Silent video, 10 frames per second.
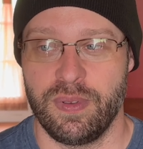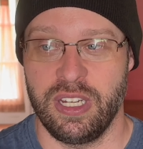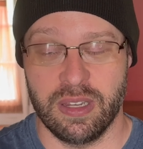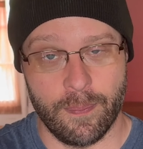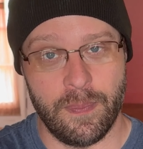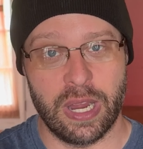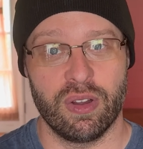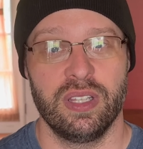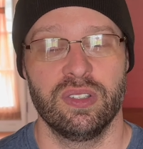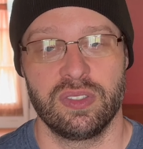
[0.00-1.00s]
you need to
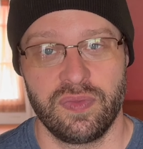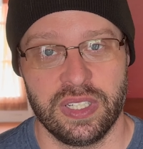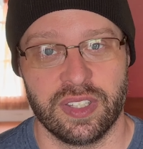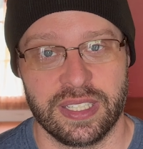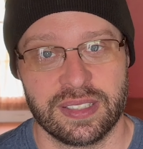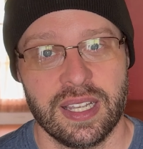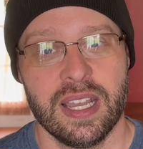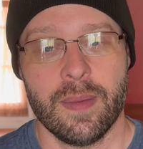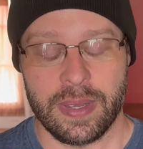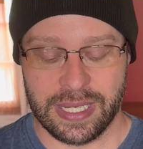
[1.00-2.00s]
bury those feelings,
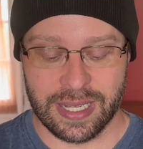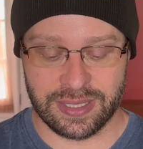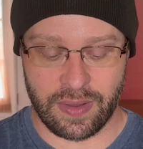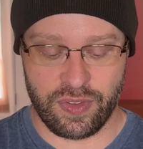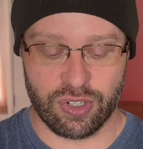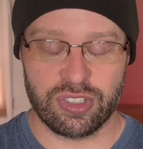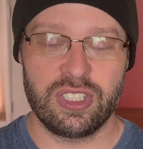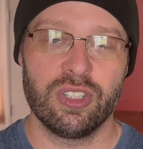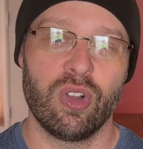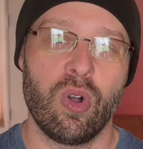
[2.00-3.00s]
because if you're
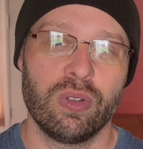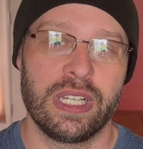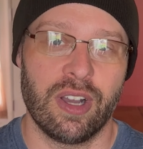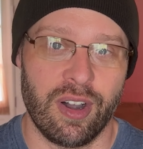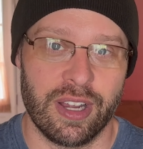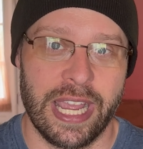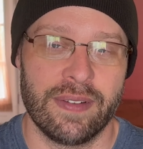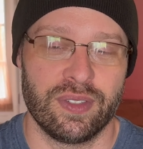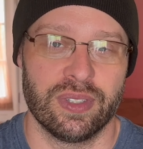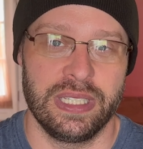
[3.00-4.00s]
still holding on
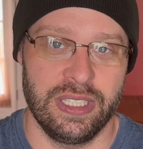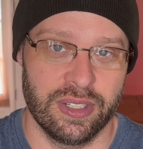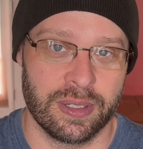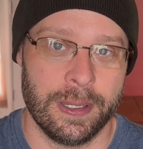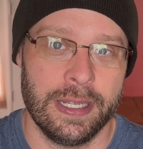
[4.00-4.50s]
after a year,